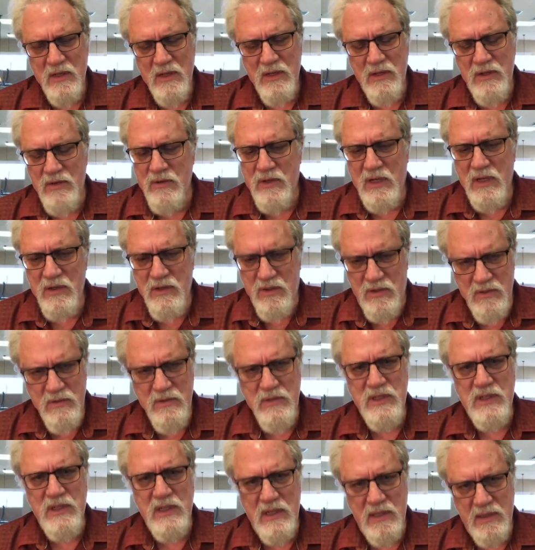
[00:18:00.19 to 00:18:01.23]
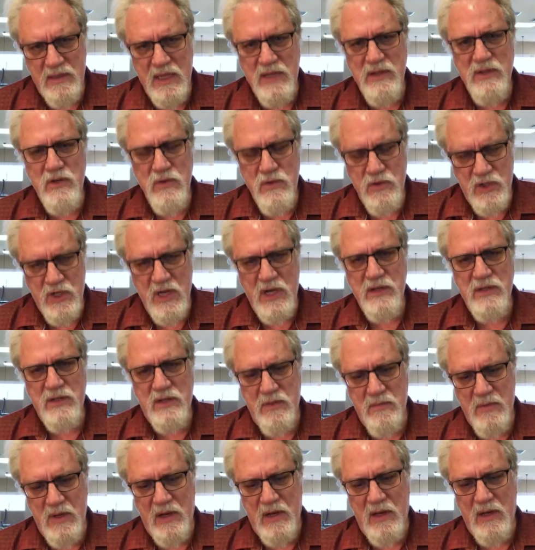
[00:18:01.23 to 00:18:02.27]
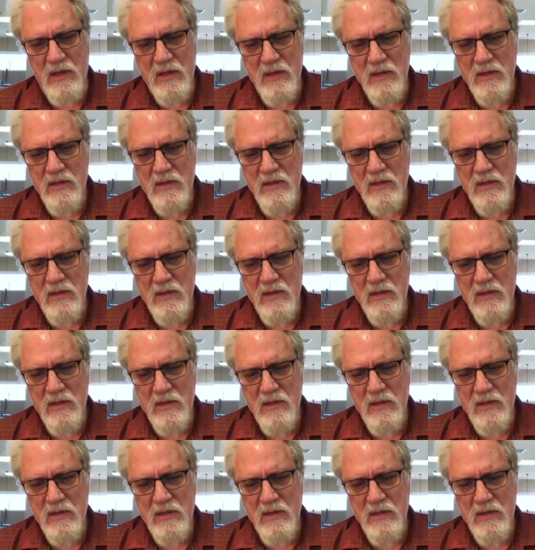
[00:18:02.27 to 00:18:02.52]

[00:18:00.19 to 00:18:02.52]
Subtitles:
You can see they do change the meaning.